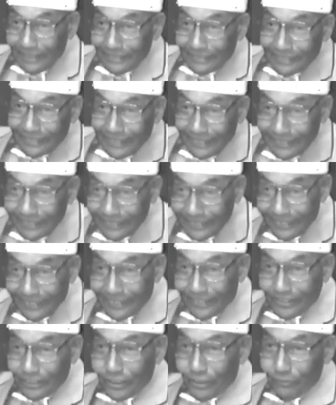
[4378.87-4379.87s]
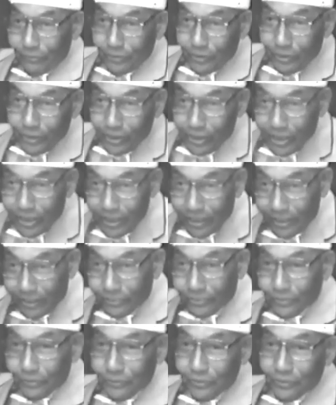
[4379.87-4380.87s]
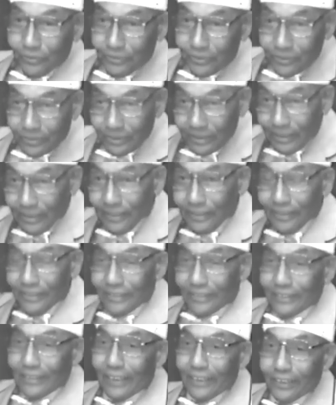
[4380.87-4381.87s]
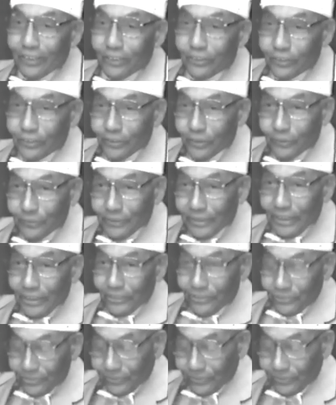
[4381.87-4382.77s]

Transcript: said, let me give you a card so you can get into your nation.